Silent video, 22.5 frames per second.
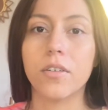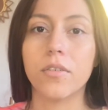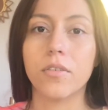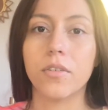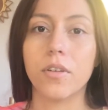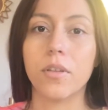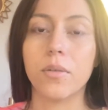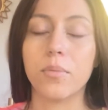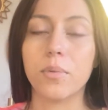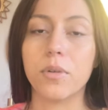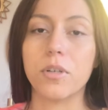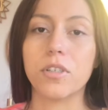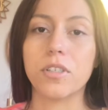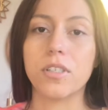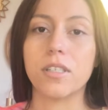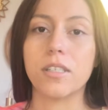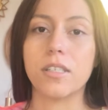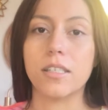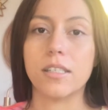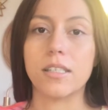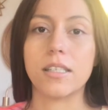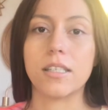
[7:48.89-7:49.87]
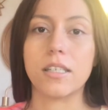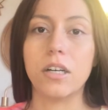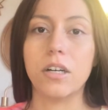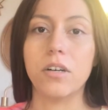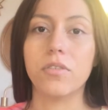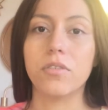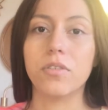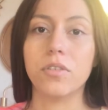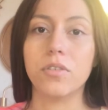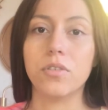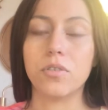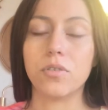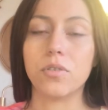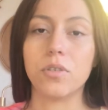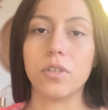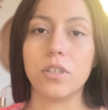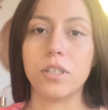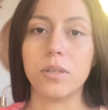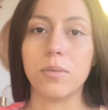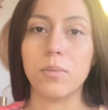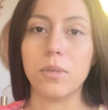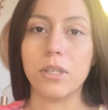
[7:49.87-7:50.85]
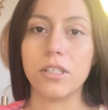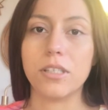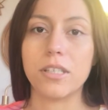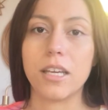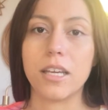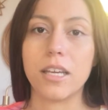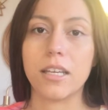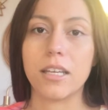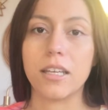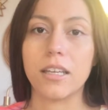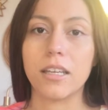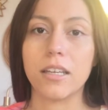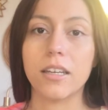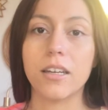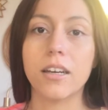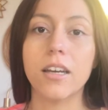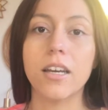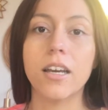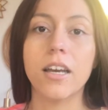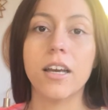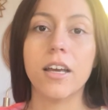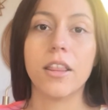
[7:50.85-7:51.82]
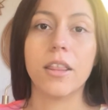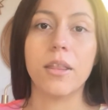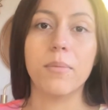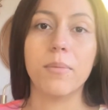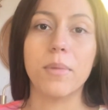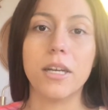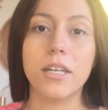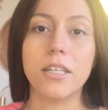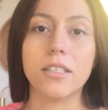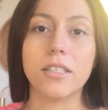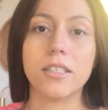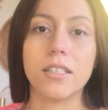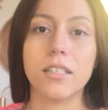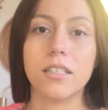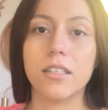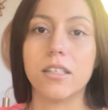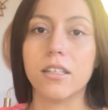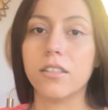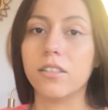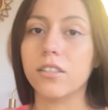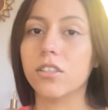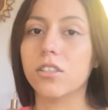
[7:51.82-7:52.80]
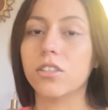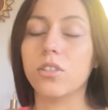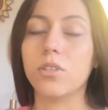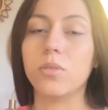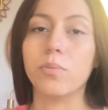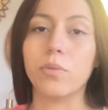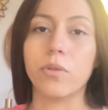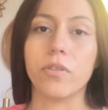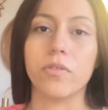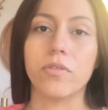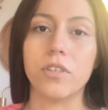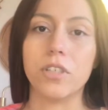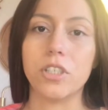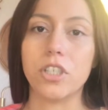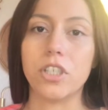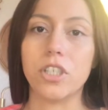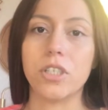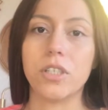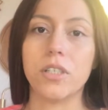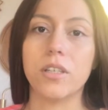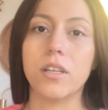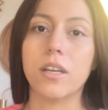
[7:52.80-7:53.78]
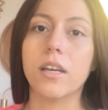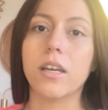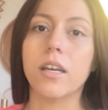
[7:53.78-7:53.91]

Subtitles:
for the person itself who's going to be taking the medicine under supervision,